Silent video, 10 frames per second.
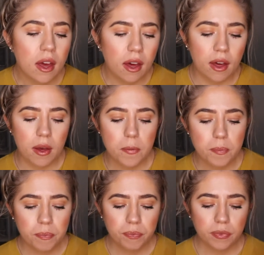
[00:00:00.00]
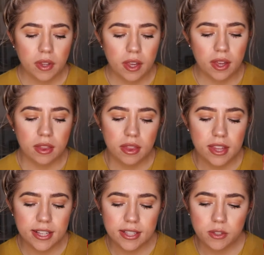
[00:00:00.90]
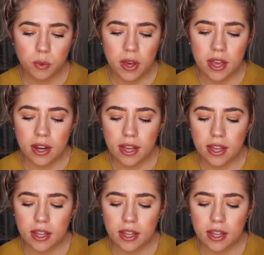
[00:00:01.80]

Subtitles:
And this one,